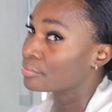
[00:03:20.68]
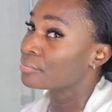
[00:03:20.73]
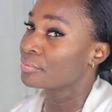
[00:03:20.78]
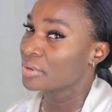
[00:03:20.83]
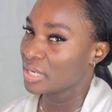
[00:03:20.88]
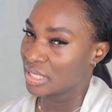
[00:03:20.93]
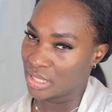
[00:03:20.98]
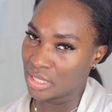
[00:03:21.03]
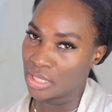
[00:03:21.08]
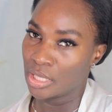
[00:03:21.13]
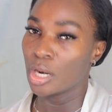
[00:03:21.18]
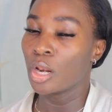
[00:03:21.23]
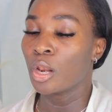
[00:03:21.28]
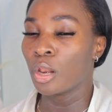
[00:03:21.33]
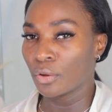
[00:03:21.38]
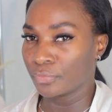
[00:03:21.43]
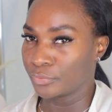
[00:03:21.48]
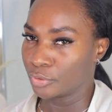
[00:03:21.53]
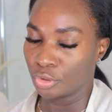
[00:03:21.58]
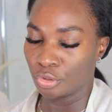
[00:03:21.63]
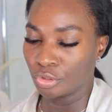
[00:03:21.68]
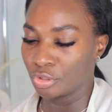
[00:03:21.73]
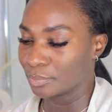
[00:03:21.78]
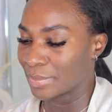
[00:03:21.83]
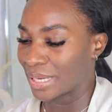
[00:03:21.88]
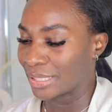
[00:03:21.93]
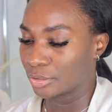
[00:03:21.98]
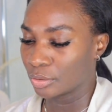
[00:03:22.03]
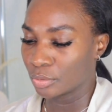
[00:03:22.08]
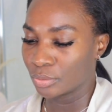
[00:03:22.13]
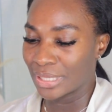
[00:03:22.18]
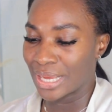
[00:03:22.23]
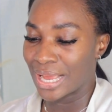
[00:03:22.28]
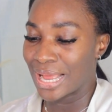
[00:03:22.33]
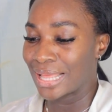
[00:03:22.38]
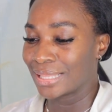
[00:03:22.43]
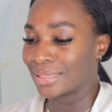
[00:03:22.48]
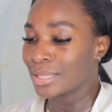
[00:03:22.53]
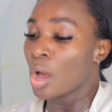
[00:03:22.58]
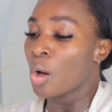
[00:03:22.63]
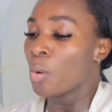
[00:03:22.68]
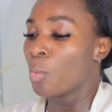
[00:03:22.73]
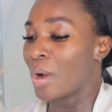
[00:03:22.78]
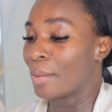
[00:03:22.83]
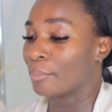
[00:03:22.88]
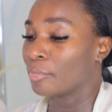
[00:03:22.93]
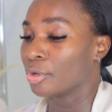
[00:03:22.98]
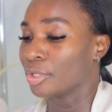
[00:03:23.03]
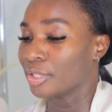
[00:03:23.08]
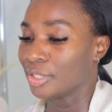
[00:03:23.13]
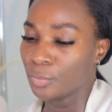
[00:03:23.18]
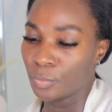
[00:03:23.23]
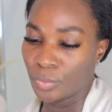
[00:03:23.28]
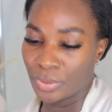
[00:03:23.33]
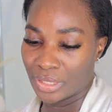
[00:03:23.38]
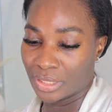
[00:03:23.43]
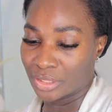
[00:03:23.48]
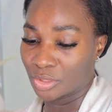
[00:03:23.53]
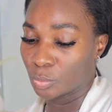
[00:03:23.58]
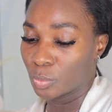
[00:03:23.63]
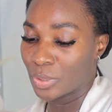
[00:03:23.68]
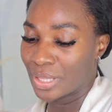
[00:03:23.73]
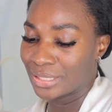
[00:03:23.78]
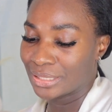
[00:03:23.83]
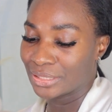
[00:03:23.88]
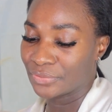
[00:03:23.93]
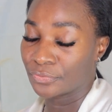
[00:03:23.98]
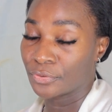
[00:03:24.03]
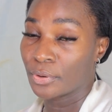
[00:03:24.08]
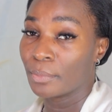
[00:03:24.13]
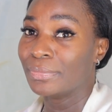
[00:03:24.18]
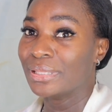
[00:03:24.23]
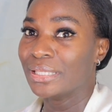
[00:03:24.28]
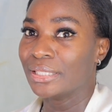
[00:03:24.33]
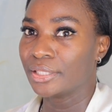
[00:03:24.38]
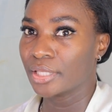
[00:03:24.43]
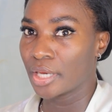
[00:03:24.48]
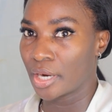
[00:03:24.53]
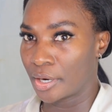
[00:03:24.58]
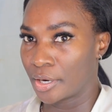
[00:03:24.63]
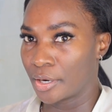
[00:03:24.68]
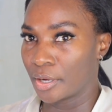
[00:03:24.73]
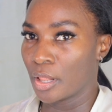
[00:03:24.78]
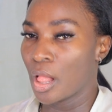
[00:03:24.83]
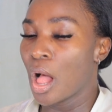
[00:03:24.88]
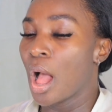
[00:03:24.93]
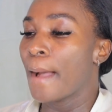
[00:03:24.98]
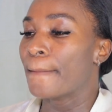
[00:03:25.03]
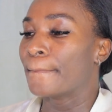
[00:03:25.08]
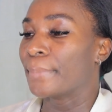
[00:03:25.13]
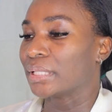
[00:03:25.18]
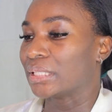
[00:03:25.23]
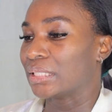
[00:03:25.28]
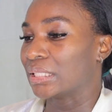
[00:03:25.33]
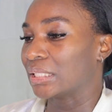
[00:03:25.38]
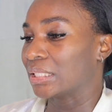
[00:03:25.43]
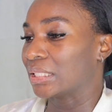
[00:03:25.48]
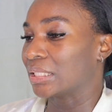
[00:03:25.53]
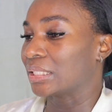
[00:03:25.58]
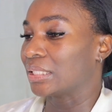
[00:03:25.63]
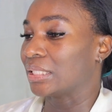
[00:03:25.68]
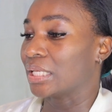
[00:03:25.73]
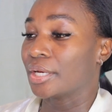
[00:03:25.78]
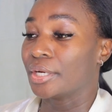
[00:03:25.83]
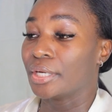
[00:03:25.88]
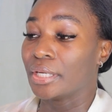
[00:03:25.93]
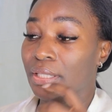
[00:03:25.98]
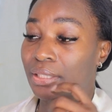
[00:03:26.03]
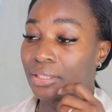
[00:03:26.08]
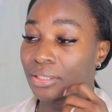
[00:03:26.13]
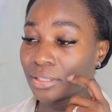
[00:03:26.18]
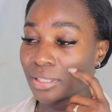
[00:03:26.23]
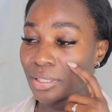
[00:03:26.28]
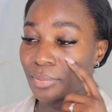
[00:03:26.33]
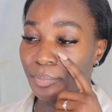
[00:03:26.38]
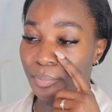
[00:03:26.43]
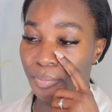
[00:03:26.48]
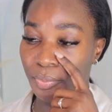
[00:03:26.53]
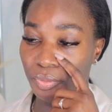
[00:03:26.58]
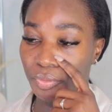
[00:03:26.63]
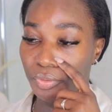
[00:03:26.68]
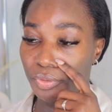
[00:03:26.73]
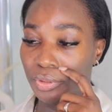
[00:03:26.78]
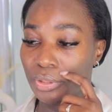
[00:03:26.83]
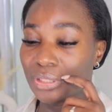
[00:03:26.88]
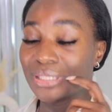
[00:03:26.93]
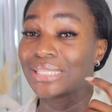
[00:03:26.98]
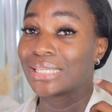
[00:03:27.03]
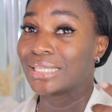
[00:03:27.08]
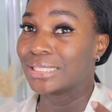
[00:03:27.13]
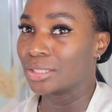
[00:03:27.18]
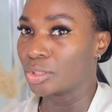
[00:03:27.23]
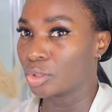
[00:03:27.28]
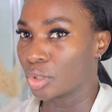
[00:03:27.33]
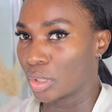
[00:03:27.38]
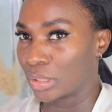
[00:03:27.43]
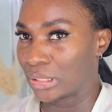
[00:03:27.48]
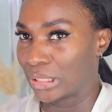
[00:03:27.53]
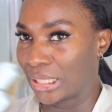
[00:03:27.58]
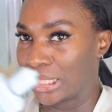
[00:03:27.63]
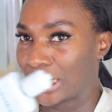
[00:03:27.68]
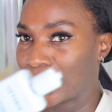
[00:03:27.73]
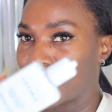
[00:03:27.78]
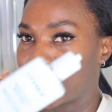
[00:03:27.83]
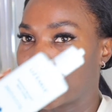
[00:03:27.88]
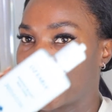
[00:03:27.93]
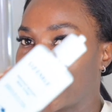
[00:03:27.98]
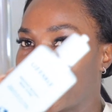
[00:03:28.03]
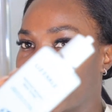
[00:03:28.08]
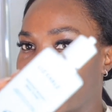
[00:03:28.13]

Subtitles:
really love to use my toner, and what I'm going in with as well is from Liz Earl, but this is their Instant Boost Skin Tonic,